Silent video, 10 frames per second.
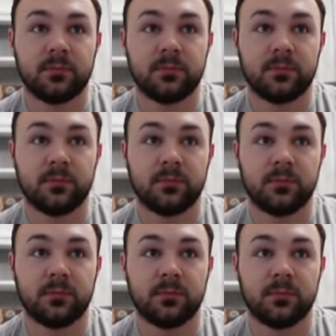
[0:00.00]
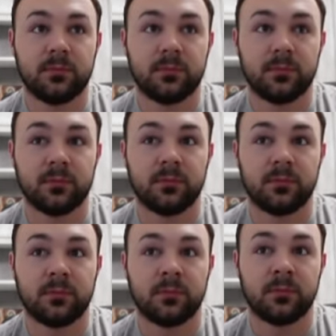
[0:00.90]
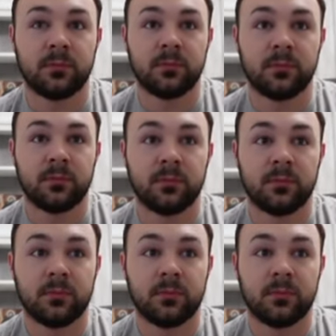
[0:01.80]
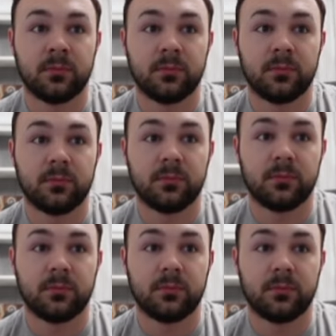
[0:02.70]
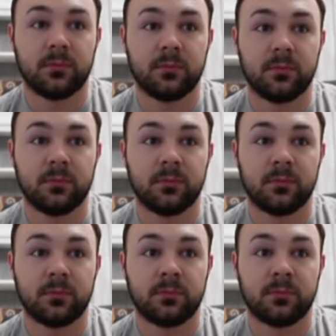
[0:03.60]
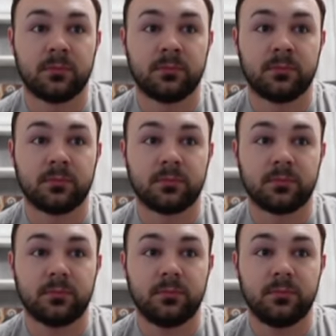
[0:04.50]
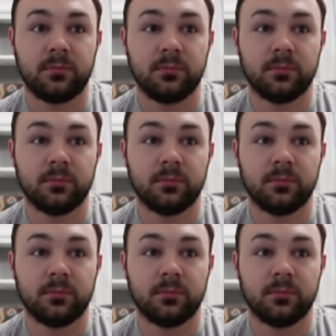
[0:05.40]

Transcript: No words are spoken by the person on screen.